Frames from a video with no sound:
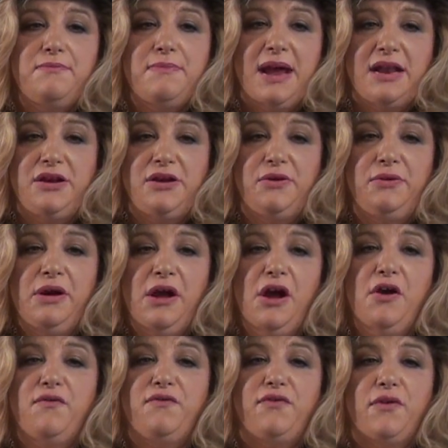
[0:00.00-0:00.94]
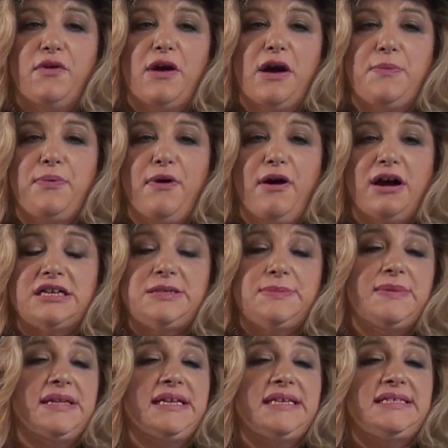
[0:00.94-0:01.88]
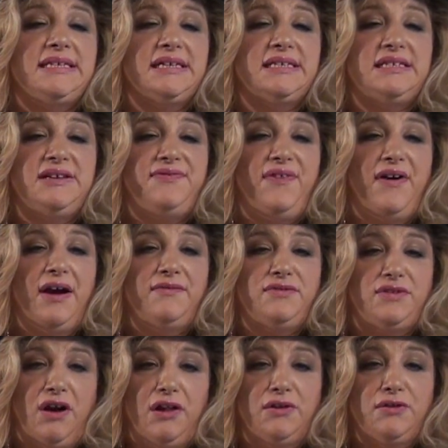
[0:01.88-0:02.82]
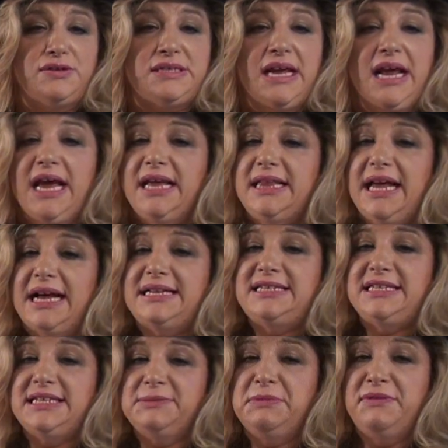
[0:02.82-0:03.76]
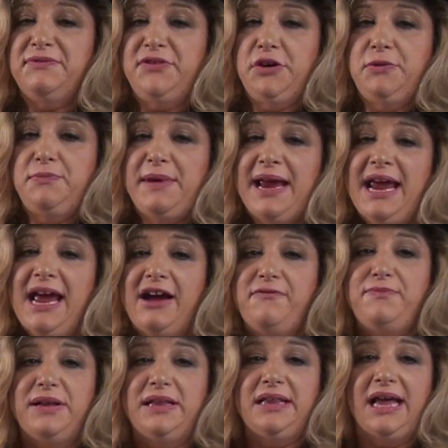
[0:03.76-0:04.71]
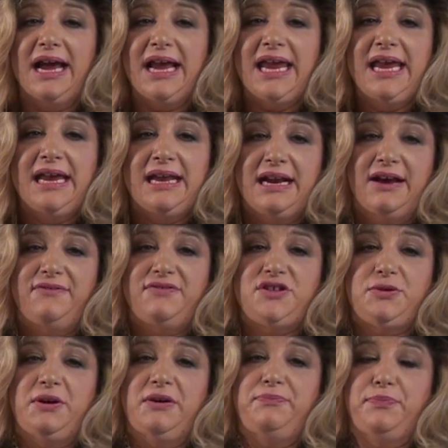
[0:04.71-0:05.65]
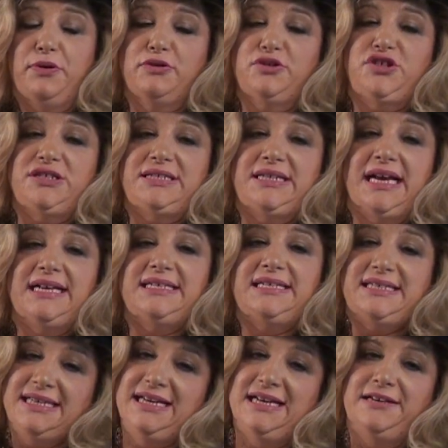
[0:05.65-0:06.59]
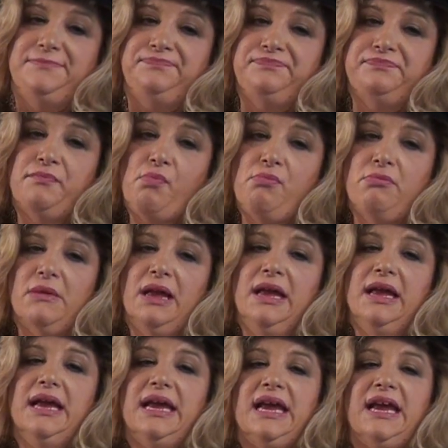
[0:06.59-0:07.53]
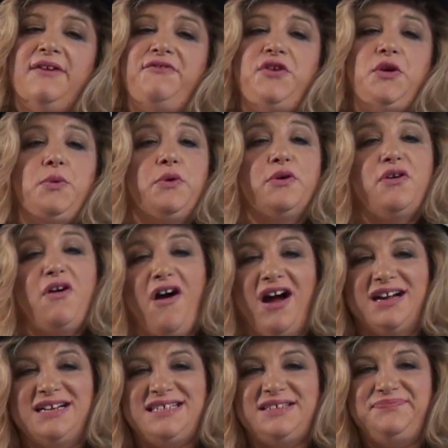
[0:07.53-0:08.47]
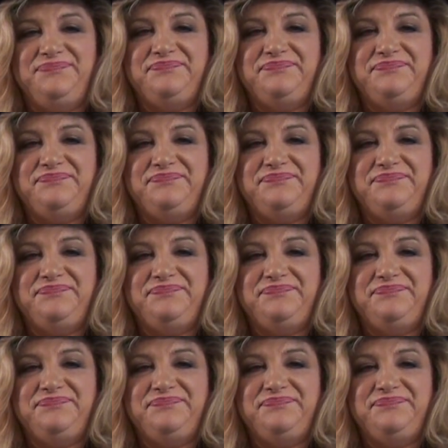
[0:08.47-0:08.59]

menu for approximately $65 that some of you may have been lucky enough to have purchased and seen. If you are not,